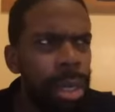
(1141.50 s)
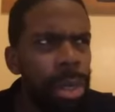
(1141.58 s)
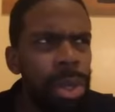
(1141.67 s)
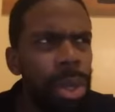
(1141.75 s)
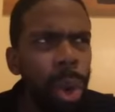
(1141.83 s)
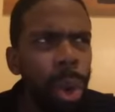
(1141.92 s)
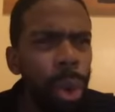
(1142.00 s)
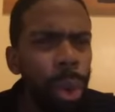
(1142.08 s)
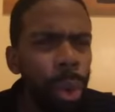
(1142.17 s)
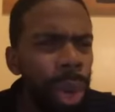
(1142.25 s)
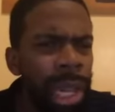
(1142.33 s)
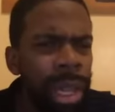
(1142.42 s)
So
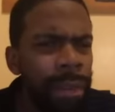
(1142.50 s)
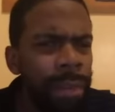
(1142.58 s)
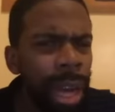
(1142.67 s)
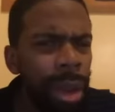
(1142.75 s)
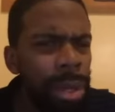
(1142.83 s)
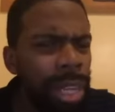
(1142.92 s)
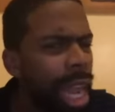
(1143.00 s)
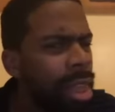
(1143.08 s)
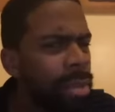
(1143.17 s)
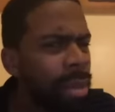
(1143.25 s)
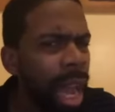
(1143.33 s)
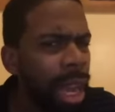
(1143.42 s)
when the fuck was
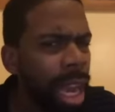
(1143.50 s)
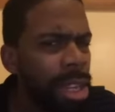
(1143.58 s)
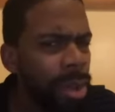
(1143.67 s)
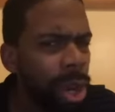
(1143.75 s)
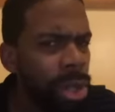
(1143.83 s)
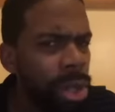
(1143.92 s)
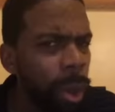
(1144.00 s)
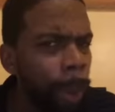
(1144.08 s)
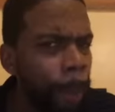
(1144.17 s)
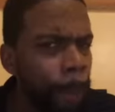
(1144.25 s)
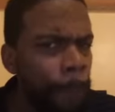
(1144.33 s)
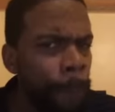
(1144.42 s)
Anthem not controversial?
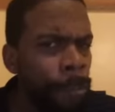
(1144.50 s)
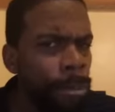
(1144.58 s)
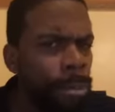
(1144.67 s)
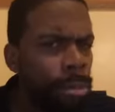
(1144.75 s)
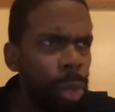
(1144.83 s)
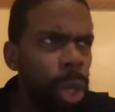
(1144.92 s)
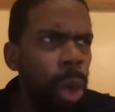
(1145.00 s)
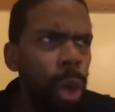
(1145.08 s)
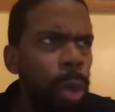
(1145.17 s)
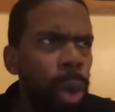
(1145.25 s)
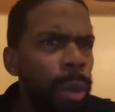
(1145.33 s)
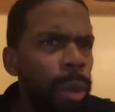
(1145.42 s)
You know,
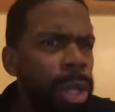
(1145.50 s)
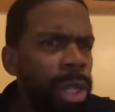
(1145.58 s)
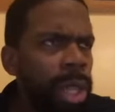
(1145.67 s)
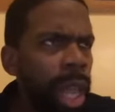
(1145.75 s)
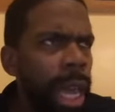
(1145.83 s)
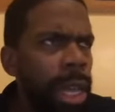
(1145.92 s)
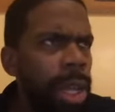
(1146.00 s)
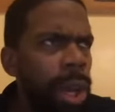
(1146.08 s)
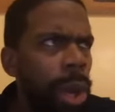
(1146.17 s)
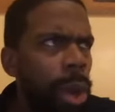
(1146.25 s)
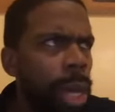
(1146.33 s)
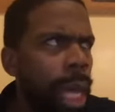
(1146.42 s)
when was it like you
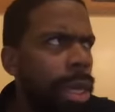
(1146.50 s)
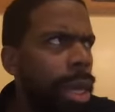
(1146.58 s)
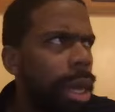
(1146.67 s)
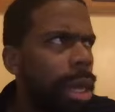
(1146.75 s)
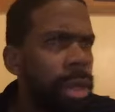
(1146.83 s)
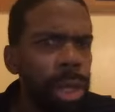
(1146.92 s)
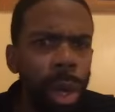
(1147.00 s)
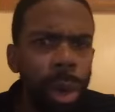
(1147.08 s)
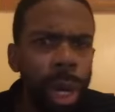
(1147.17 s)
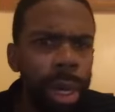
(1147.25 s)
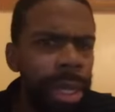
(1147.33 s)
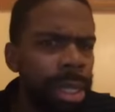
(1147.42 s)
know, like uh, you know,
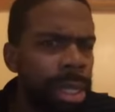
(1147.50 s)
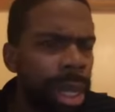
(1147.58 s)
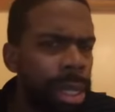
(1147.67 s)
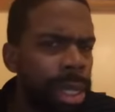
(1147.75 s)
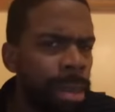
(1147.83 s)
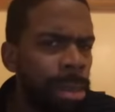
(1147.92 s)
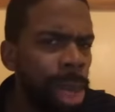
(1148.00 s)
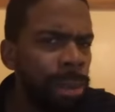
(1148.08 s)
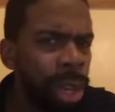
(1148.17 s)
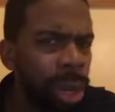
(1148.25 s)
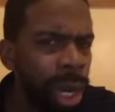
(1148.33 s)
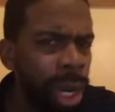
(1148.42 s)
a, a, a symbol of
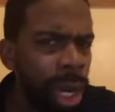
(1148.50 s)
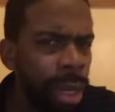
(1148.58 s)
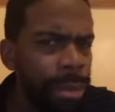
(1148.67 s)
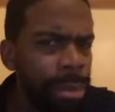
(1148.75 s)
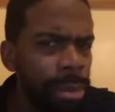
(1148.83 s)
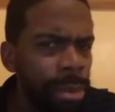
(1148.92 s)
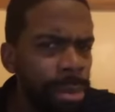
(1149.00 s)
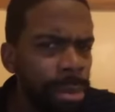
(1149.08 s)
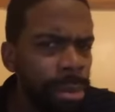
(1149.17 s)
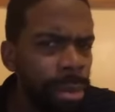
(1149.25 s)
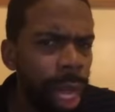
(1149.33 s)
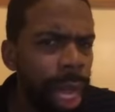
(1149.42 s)
unity?
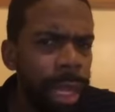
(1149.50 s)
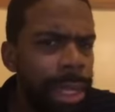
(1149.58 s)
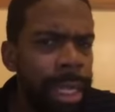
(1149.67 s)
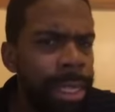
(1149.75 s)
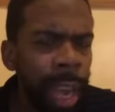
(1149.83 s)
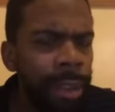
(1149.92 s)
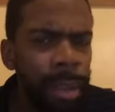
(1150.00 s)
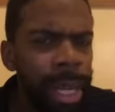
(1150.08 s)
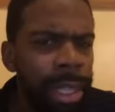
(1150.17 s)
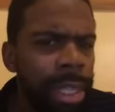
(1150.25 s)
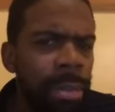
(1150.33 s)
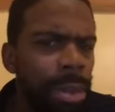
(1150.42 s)
It's, it's, never been
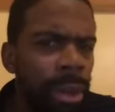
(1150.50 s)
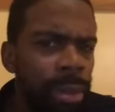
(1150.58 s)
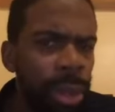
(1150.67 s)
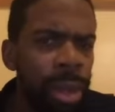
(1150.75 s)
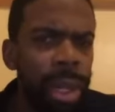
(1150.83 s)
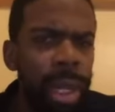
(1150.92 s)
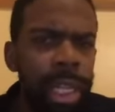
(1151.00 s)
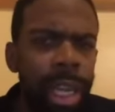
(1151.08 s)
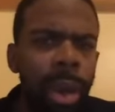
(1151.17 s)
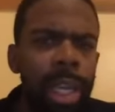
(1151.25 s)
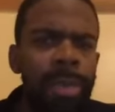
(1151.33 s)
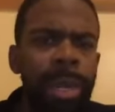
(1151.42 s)
a symbol of unity. It's
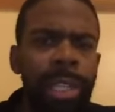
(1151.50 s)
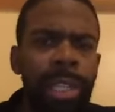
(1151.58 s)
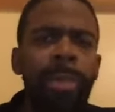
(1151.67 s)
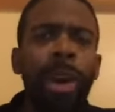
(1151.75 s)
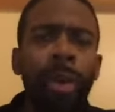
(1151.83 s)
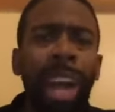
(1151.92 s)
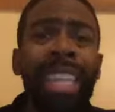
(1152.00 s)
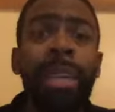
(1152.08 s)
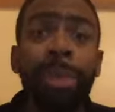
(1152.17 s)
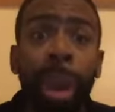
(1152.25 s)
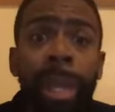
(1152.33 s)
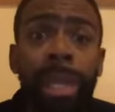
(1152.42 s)
always been a symbol of white
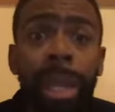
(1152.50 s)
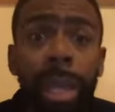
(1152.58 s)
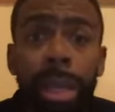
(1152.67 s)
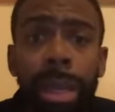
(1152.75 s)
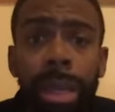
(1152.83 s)
supremacy.